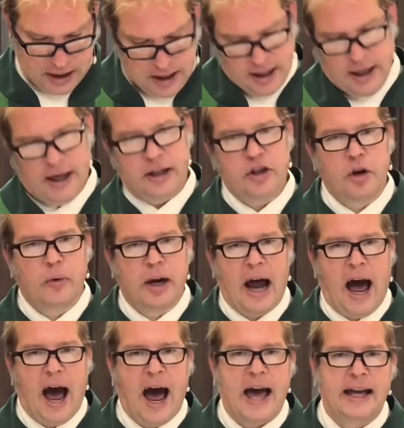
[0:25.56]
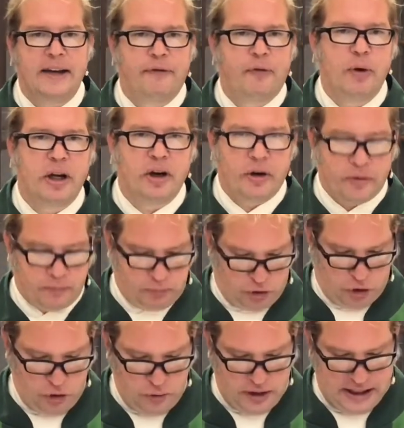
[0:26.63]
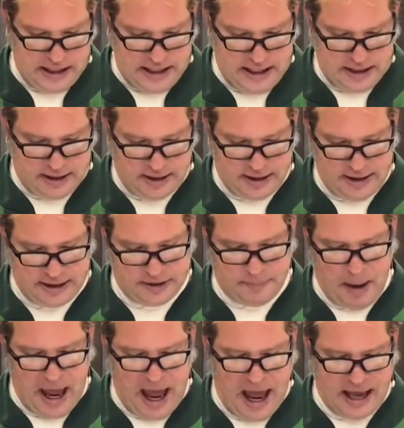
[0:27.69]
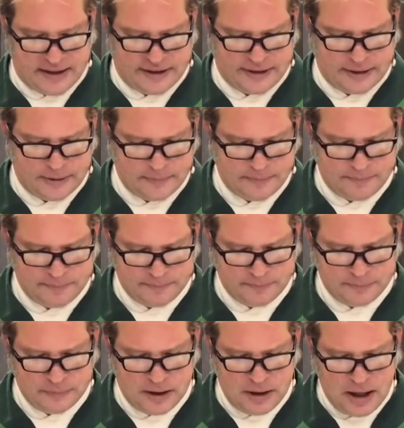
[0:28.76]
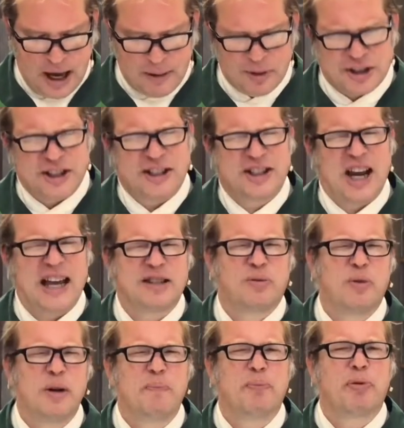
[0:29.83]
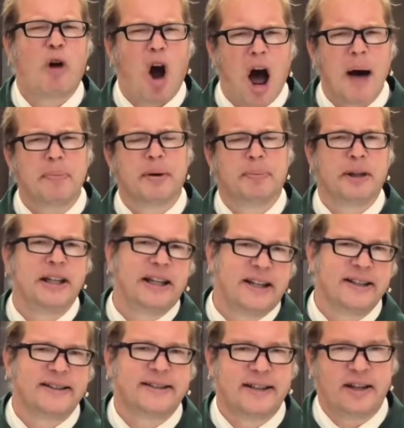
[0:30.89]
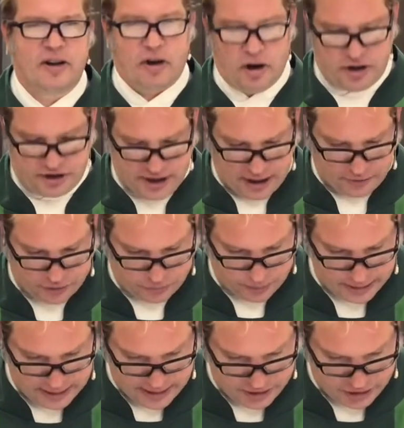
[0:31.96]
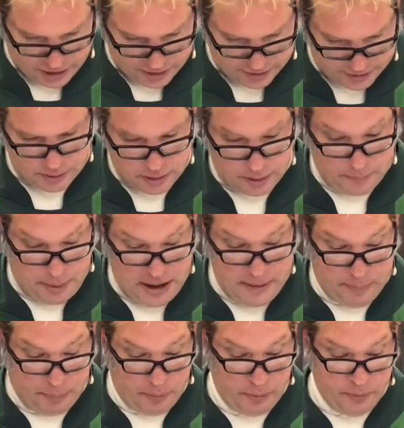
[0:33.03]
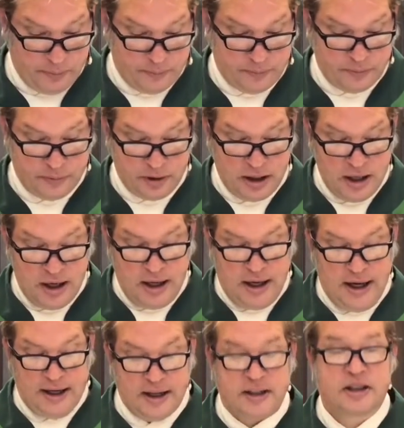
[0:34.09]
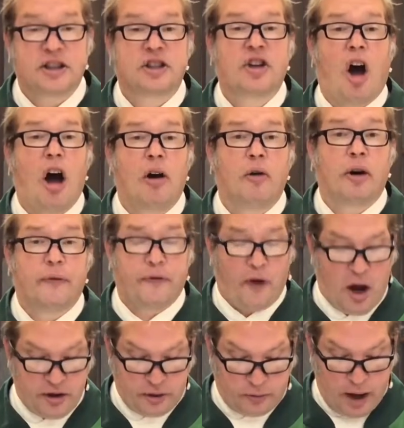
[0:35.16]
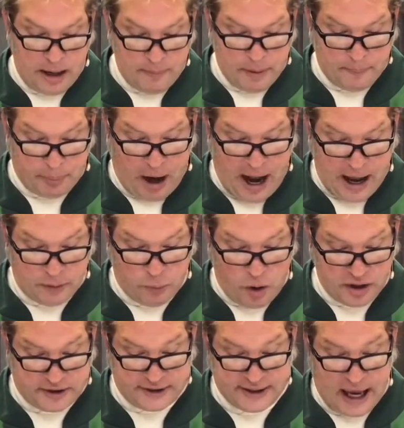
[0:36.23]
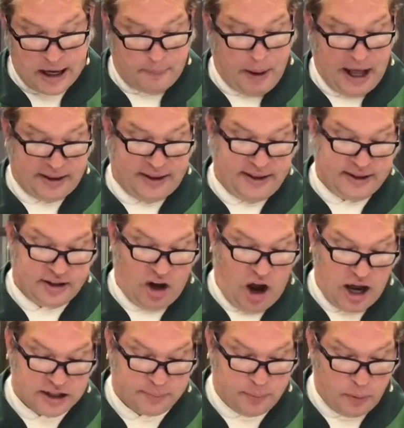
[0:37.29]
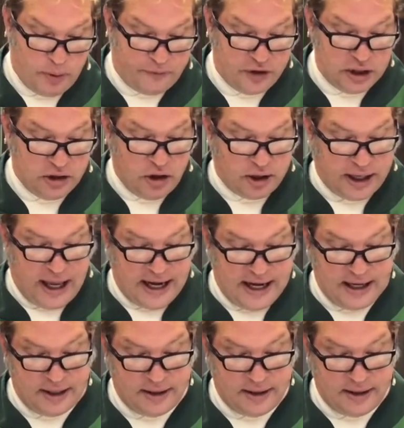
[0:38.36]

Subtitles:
And you and I, if we are tuning in to this Mass, I would suggest we probably consider ourselves religious people. And the scholar Father Raymond Brown once said about this gospel, if you look at it,